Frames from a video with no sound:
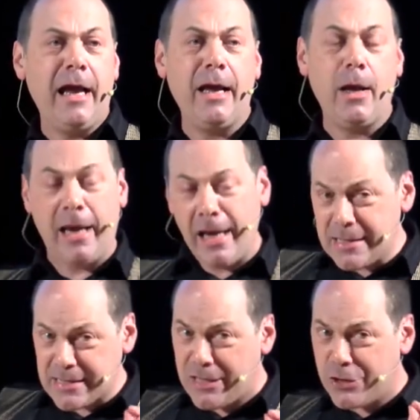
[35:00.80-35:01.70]

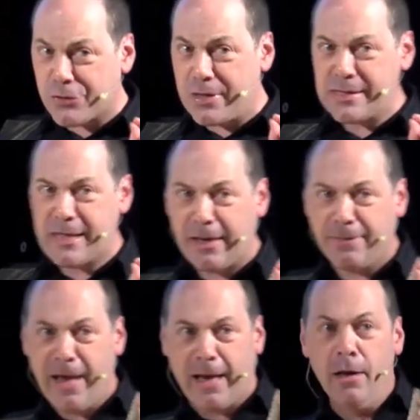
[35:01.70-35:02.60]
here's the interesting
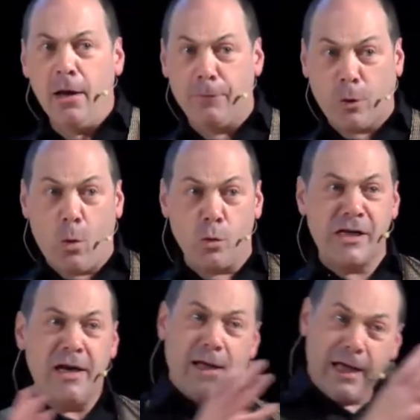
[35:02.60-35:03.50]
thing. Of course,
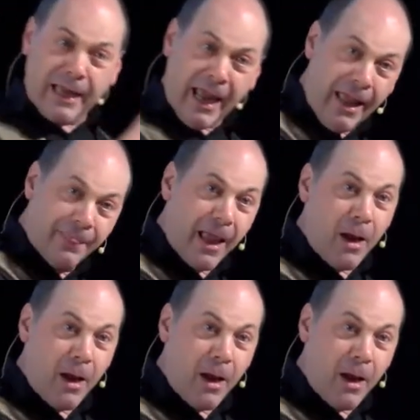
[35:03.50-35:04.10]
again, they